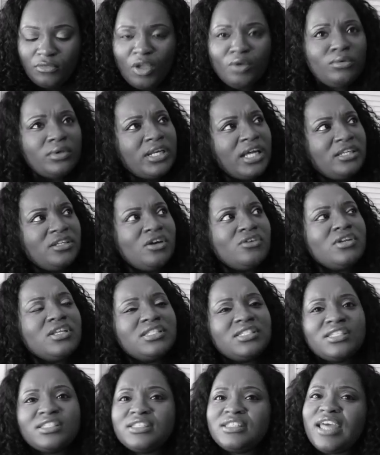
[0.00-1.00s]
what i
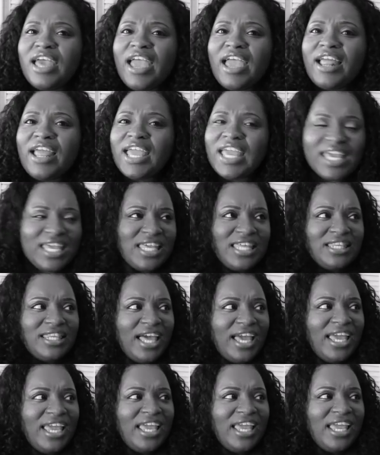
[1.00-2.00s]
noticed is that
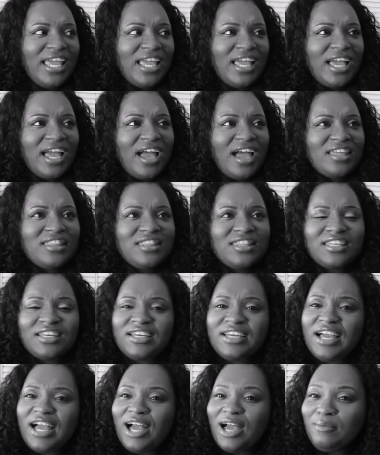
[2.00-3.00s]
like the
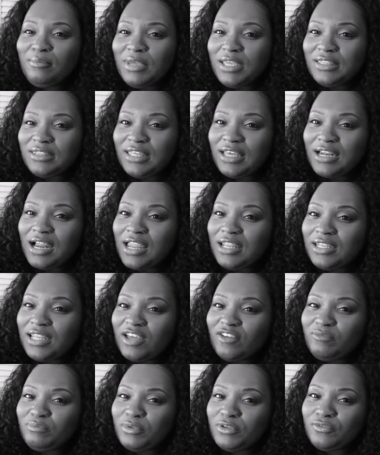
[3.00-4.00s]
comment that i
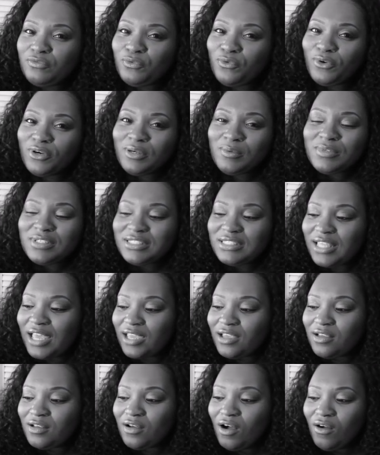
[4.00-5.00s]
left before was
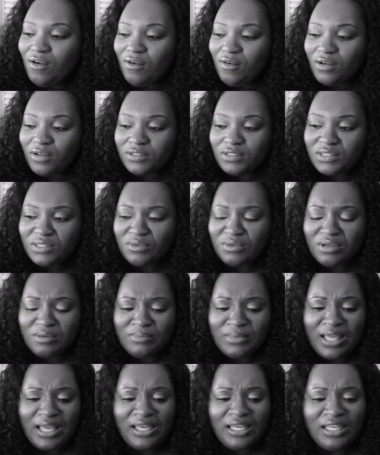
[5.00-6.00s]
like gone so
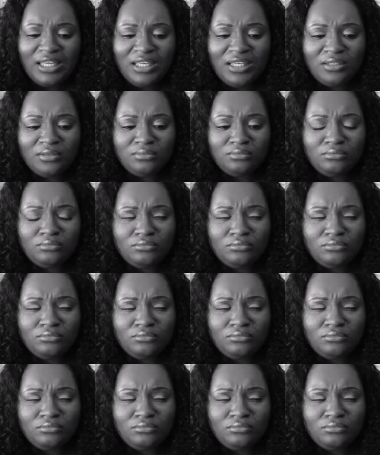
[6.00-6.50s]
i'm like